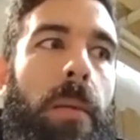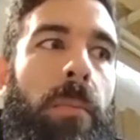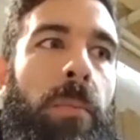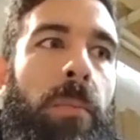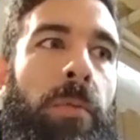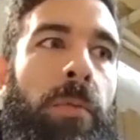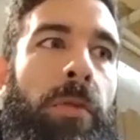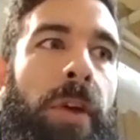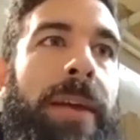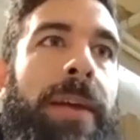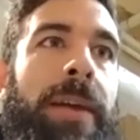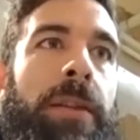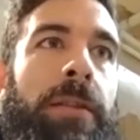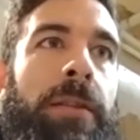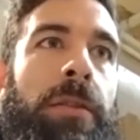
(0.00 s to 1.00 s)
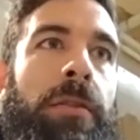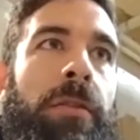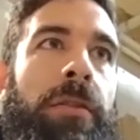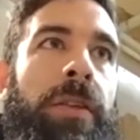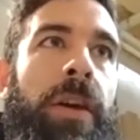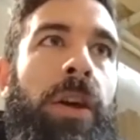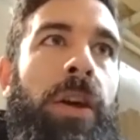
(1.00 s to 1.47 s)
bring in
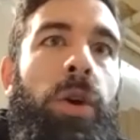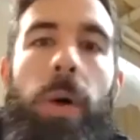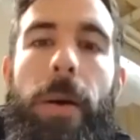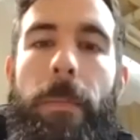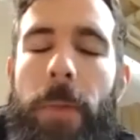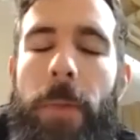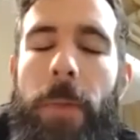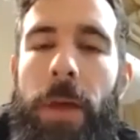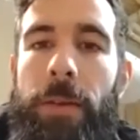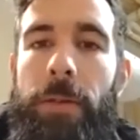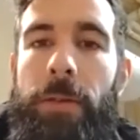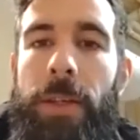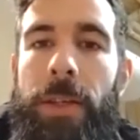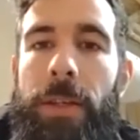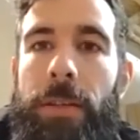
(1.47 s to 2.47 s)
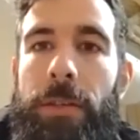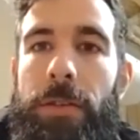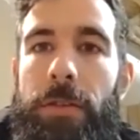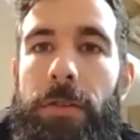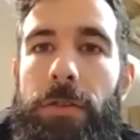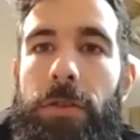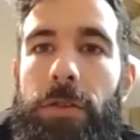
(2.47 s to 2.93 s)
the equipment needed
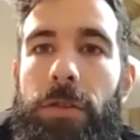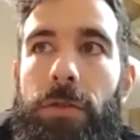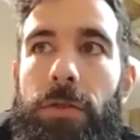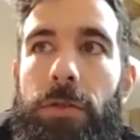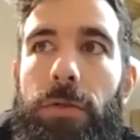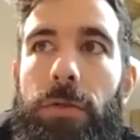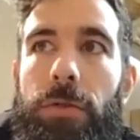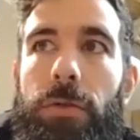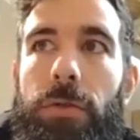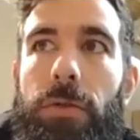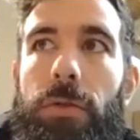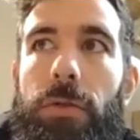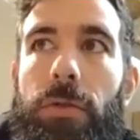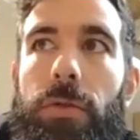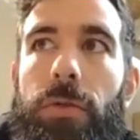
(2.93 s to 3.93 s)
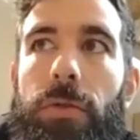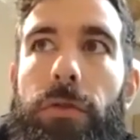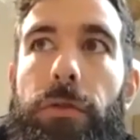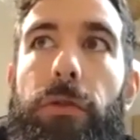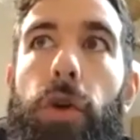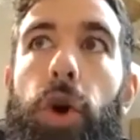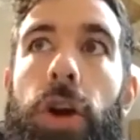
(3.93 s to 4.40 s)
to
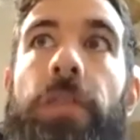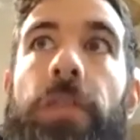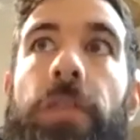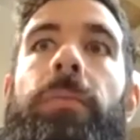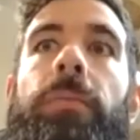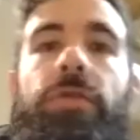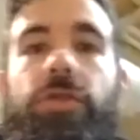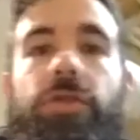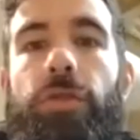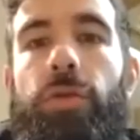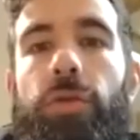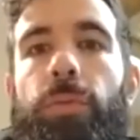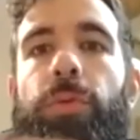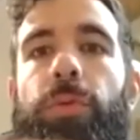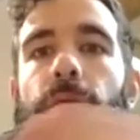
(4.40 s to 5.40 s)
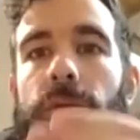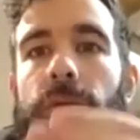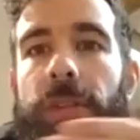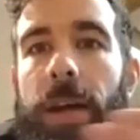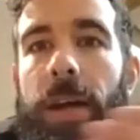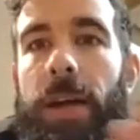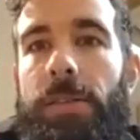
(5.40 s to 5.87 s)
for them to
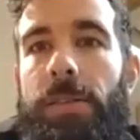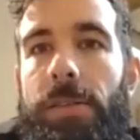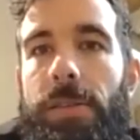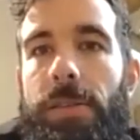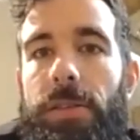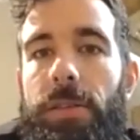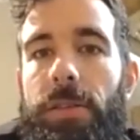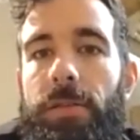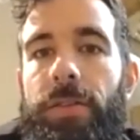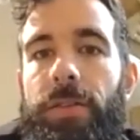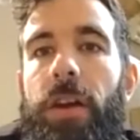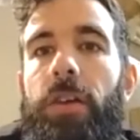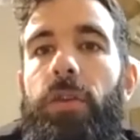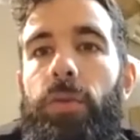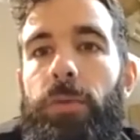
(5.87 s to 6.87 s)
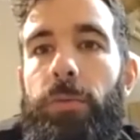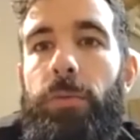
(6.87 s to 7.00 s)
process their yes. own